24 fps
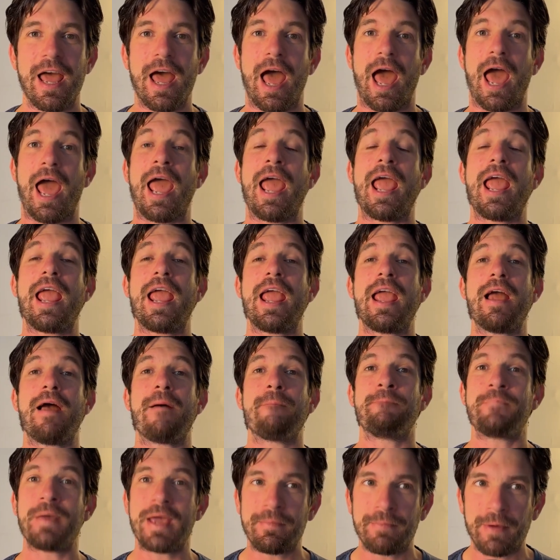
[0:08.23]
A
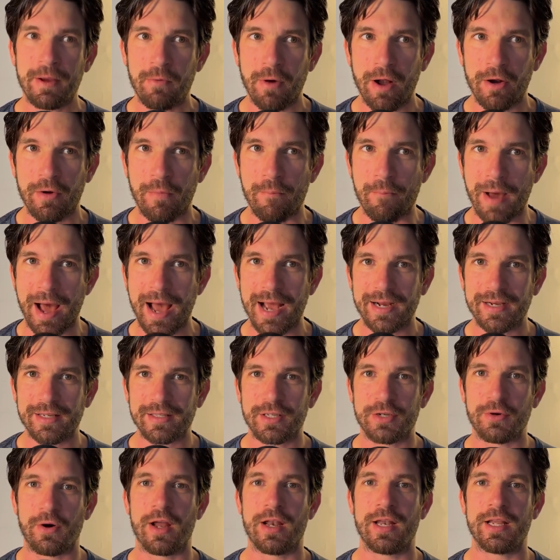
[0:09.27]
big welcome back
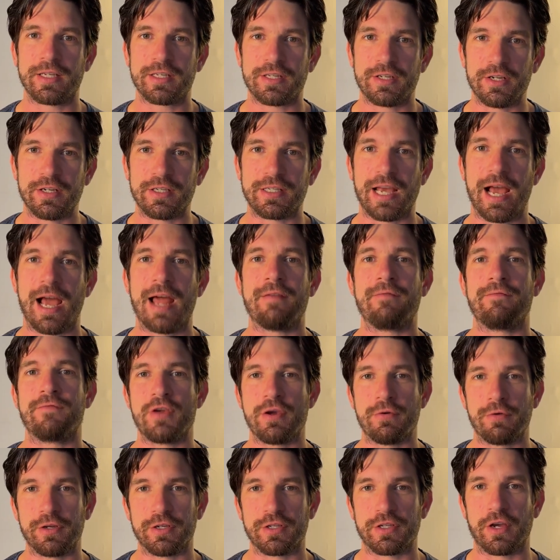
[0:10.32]
to our listeners and
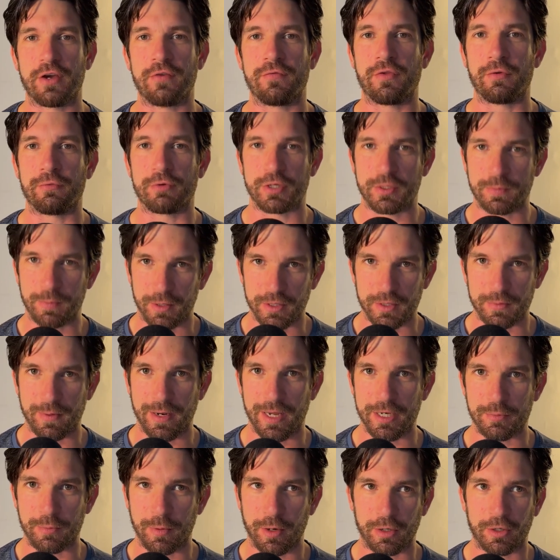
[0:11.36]
viewers of the Responsible
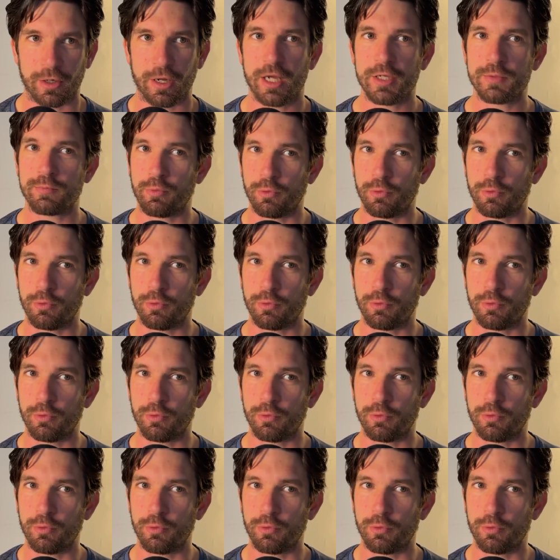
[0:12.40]
Edge podcast,